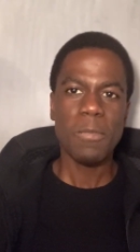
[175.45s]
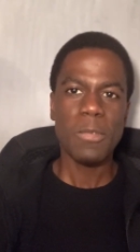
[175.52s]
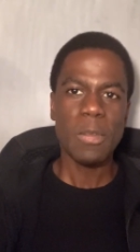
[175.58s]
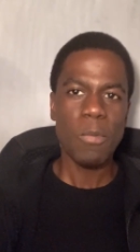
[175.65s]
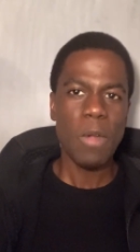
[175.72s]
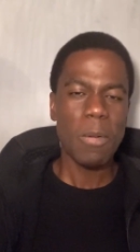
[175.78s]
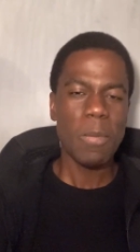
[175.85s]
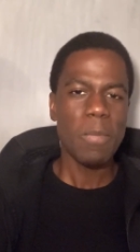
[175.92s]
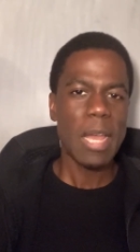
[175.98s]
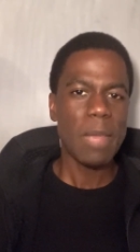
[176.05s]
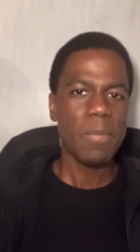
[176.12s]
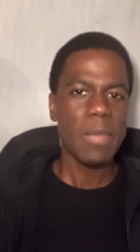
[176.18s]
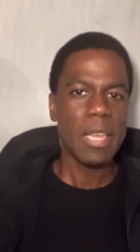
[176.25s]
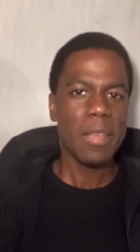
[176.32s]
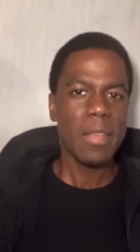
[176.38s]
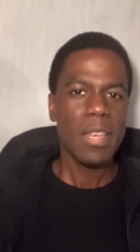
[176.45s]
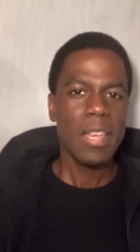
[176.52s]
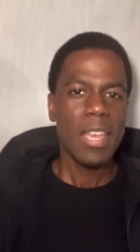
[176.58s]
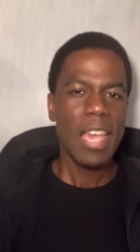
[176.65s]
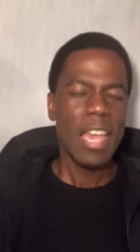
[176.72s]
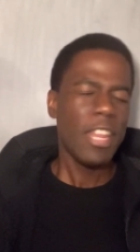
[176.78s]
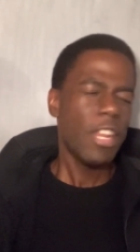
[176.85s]
the problem might be.
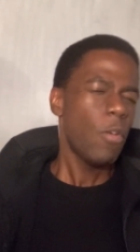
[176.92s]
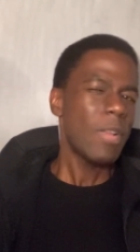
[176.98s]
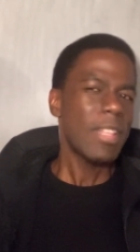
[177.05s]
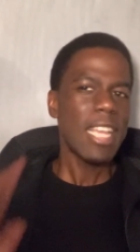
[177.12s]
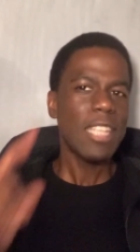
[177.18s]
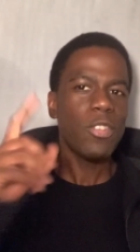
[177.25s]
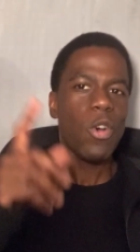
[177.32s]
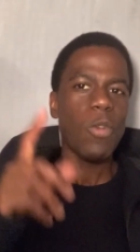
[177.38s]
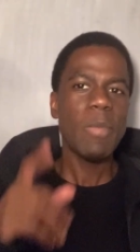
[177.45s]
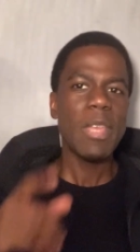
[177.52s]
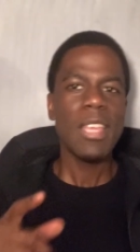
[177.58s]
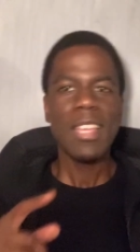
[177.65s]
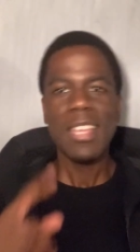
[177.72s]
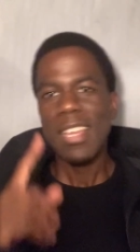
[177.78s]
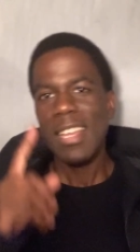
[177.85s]
And you know what they told me?